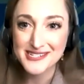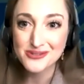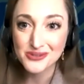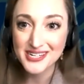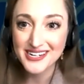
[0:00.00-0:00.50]

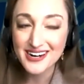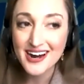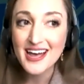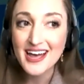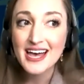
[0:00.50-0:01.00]
school year,
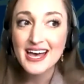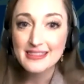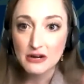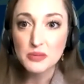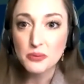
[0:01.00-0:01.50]

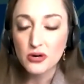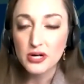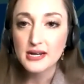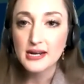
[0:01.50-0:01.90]
that reported